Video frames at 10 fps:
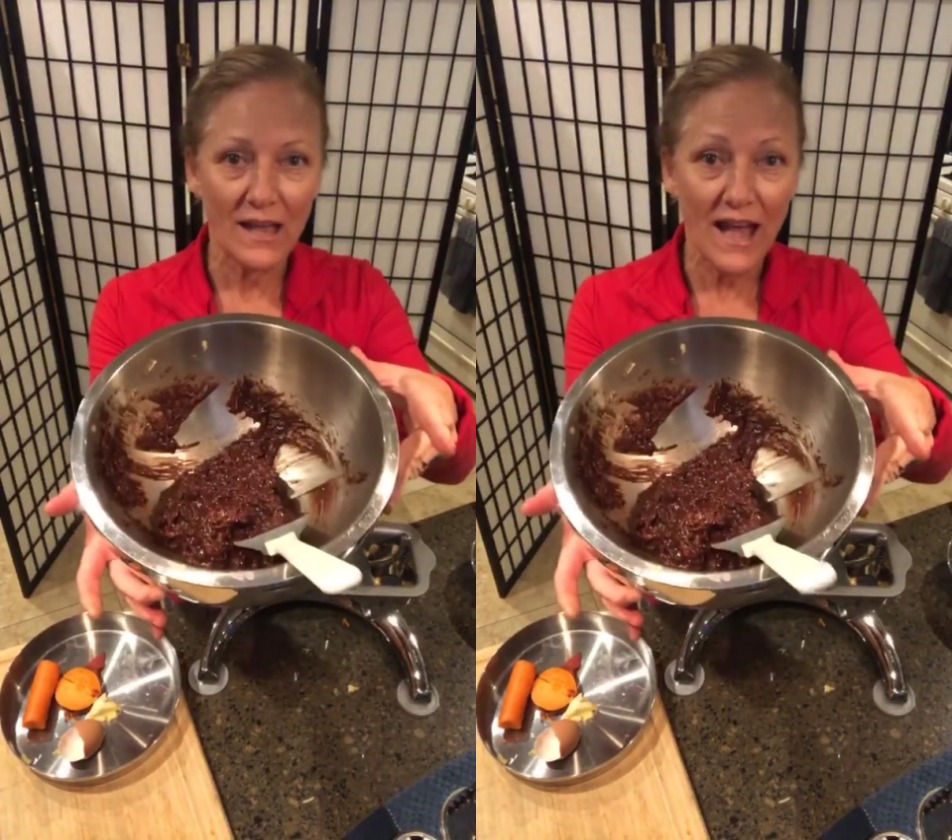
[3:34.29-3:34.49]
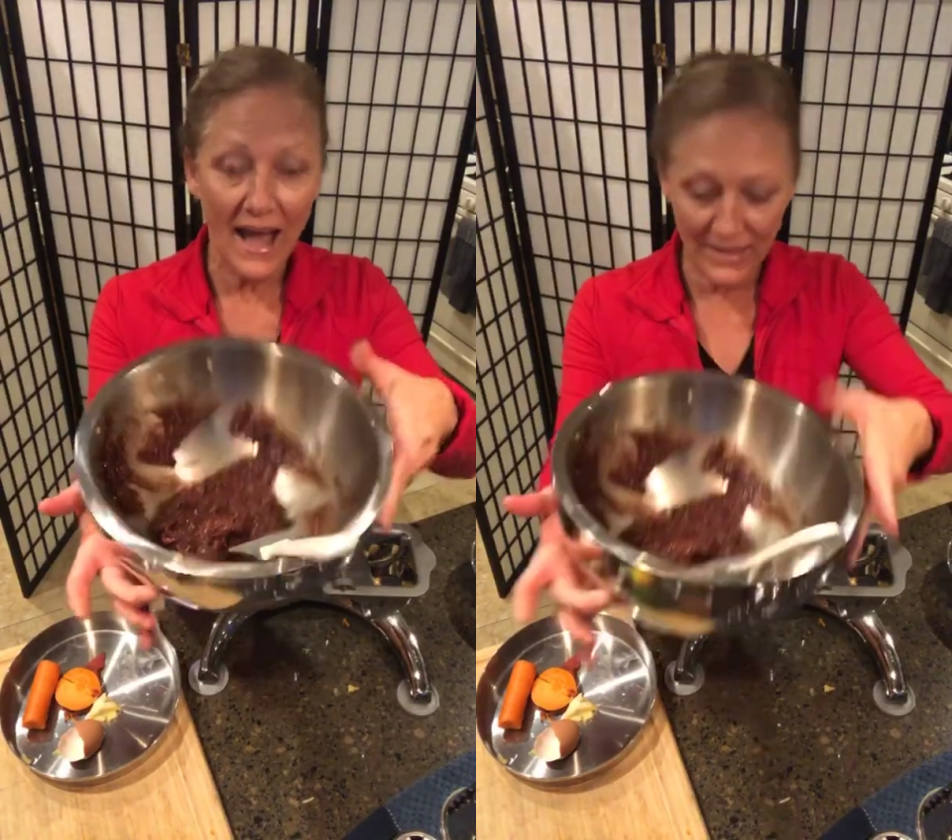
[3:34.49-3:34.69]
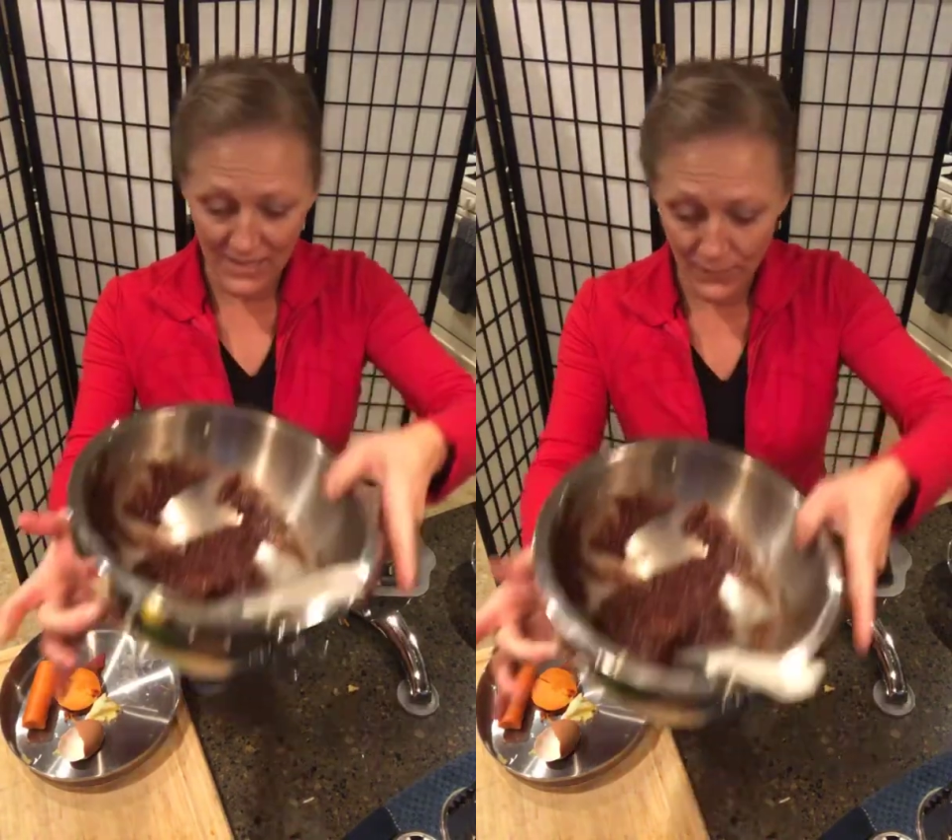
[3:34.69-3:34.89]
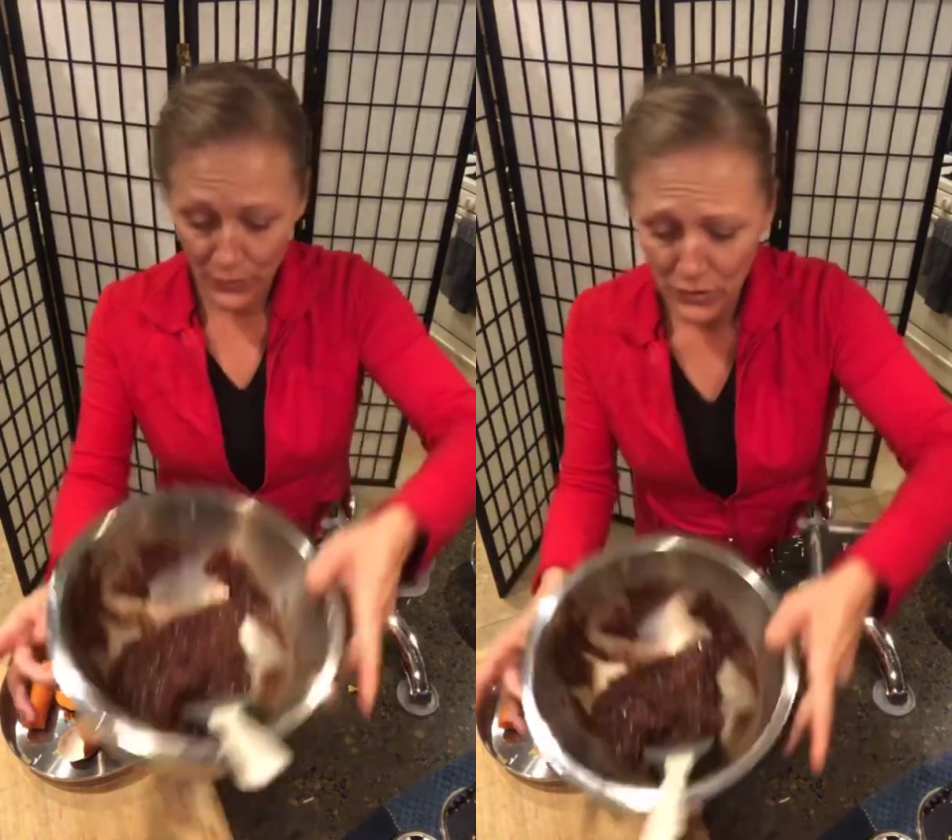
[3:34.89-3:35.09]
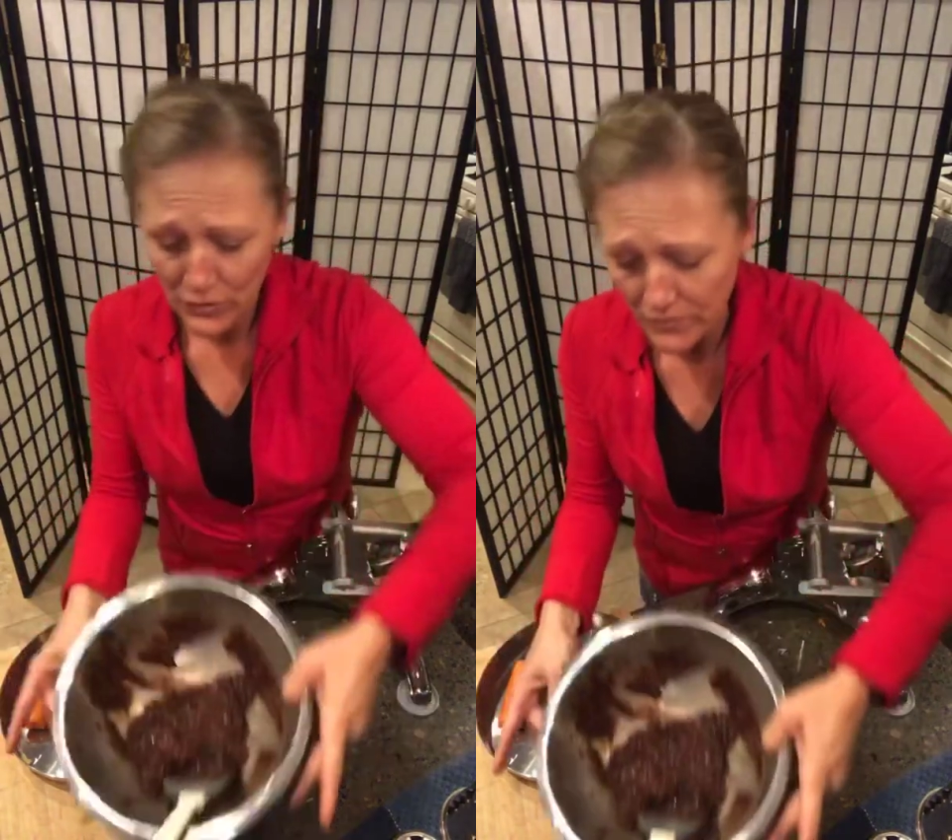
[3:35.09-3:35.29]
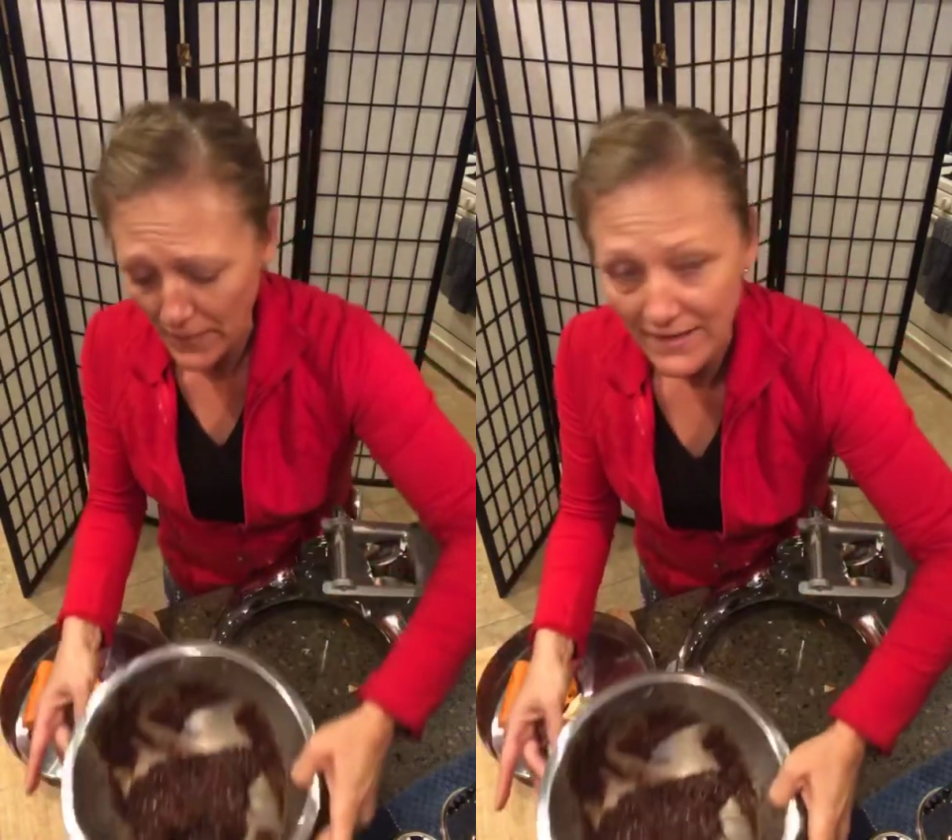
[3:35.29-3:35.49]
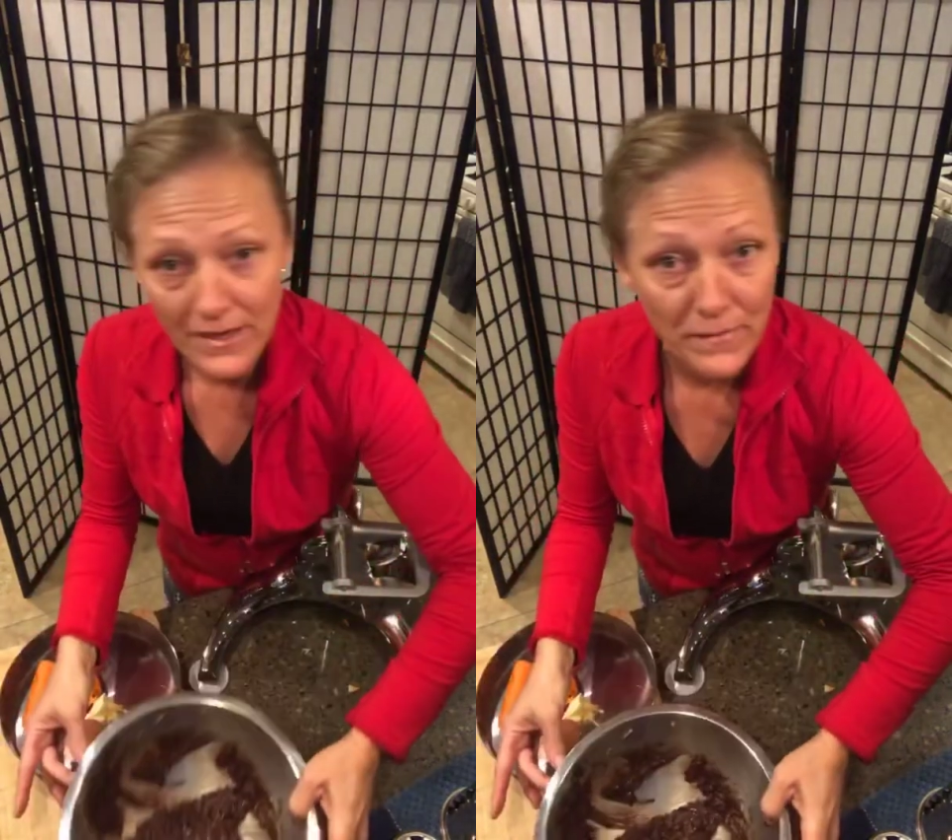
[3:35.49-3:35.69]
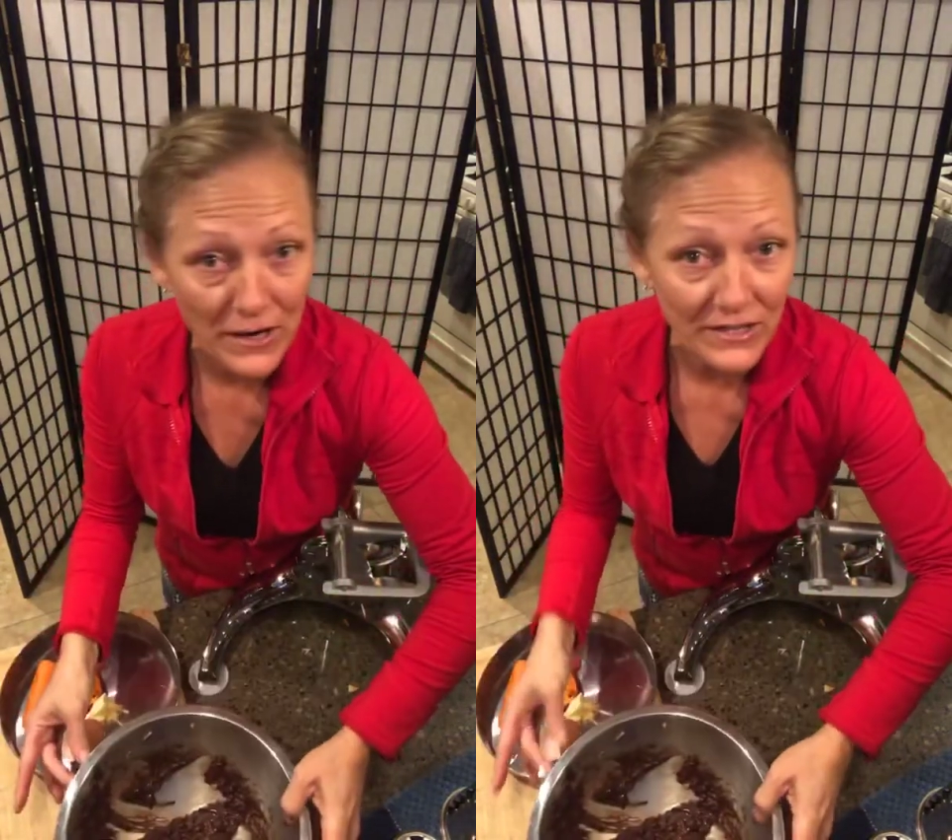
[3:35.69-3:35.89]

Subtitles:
and it's approved by the American